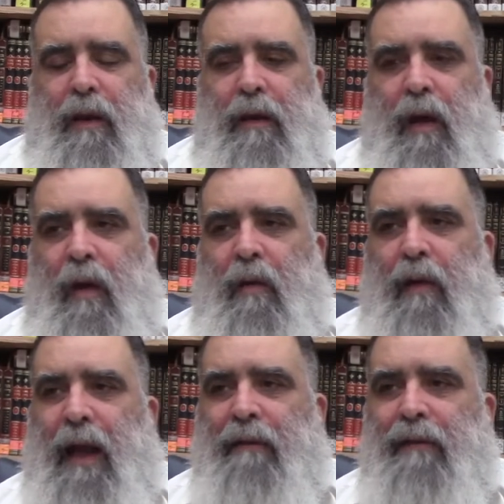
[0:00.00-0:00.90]
you
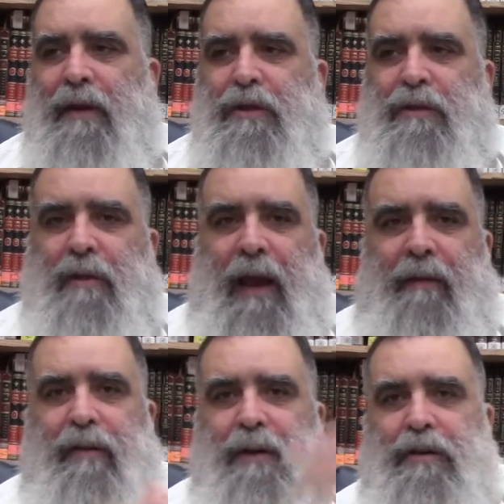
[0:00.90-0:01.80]
know,
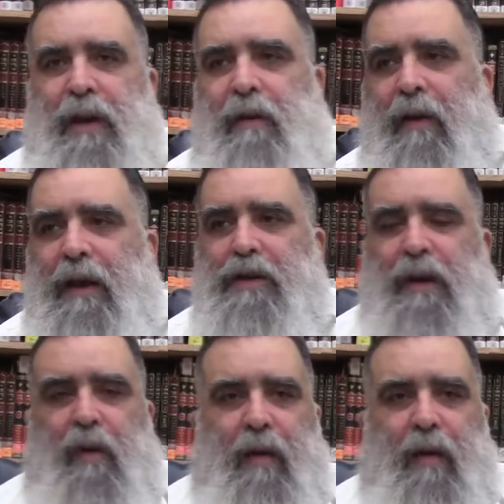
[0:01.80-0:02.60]
every generation